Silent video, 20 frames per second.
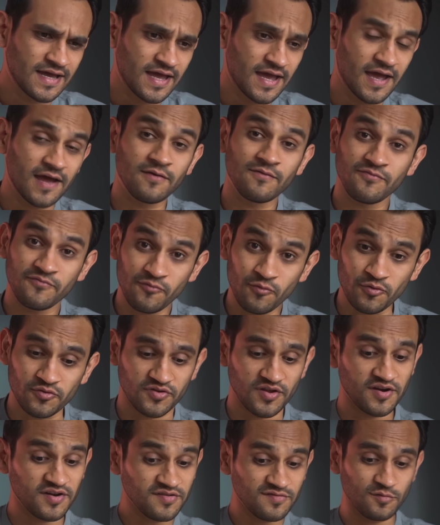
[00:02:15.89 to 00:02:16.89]
And fourth,
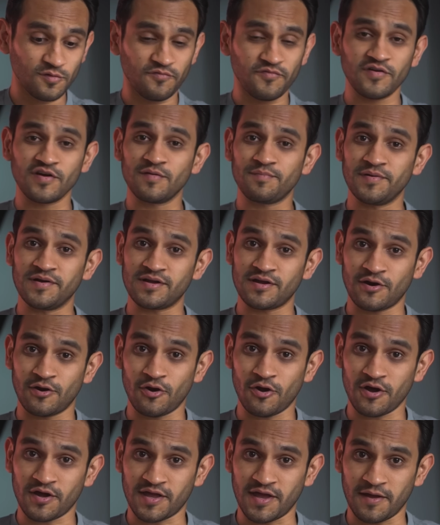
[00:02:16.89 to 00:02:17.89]
there is no fingerprint
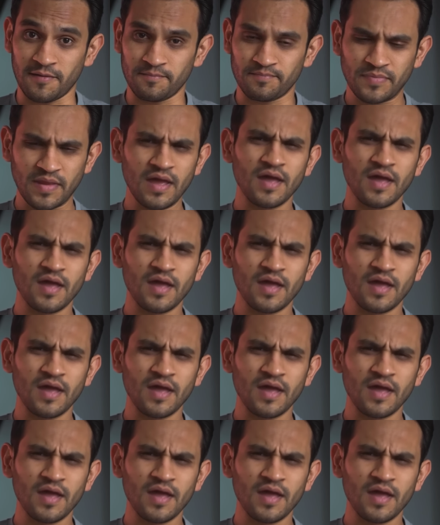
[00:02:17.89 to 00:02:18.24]
unlocking.